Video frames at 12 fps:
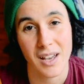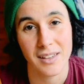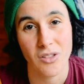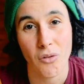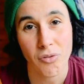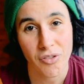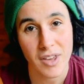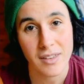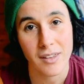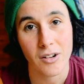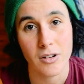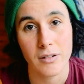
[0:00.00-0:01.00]
I don't think
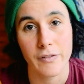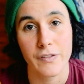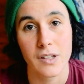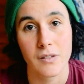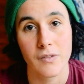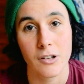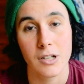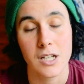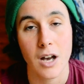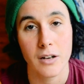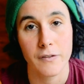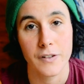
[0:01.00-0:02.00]
they're going to feel very
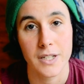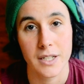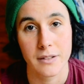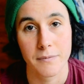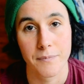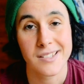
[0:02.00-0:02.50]
confident.